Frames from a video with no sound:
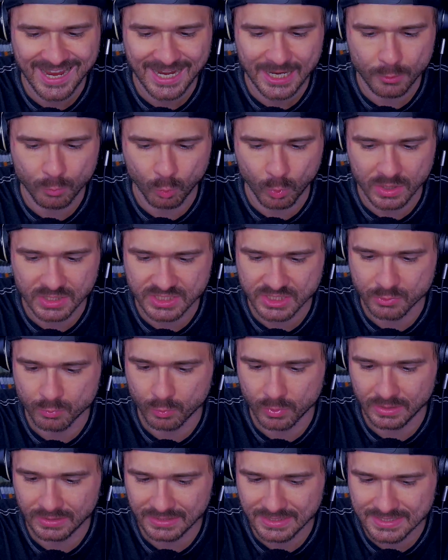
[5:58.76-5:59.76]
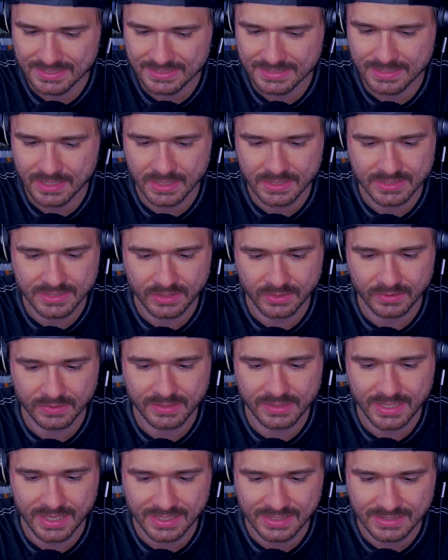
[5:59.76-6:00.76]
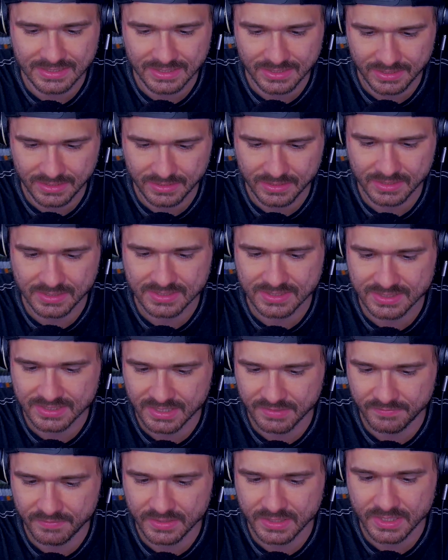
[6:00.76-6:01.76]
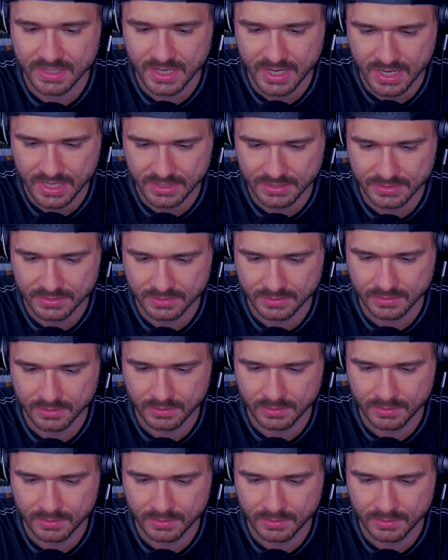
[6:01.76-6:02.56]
it wasn't released until 1978.